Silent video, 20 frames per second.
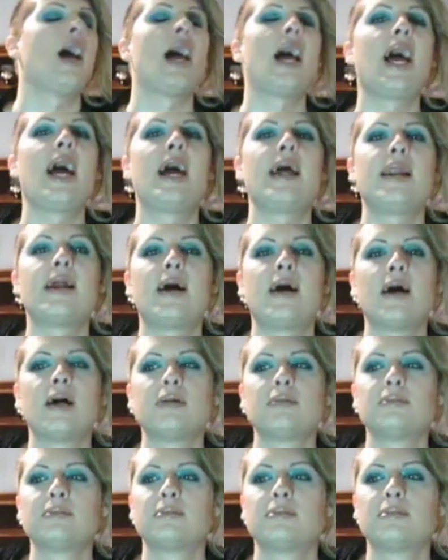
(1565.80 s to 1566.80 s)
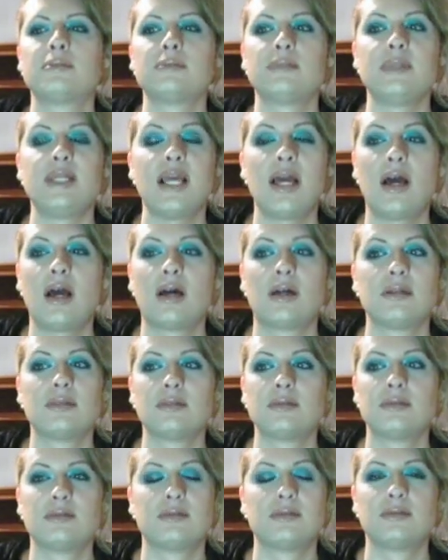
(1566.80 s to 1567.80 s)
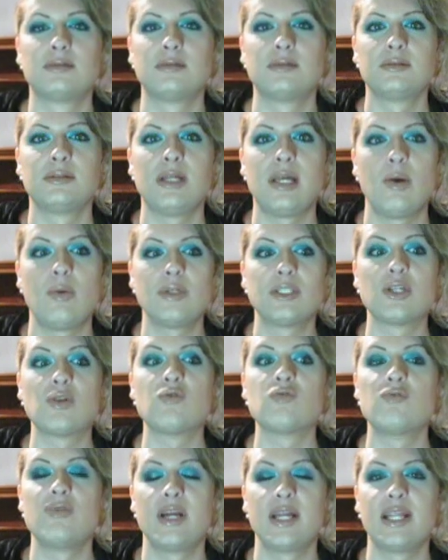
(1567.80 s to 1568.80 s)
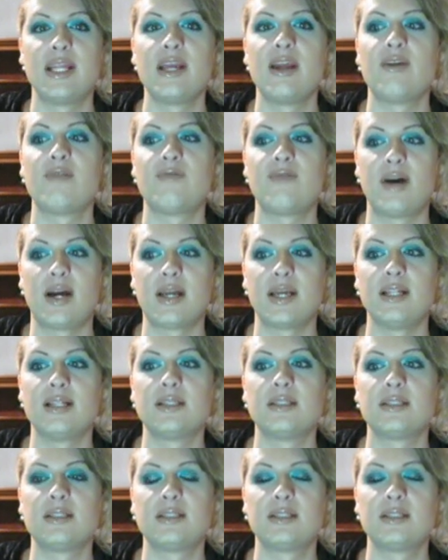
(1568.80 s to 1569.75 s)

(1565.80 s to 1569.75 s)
And um, yeah, it was really fucking.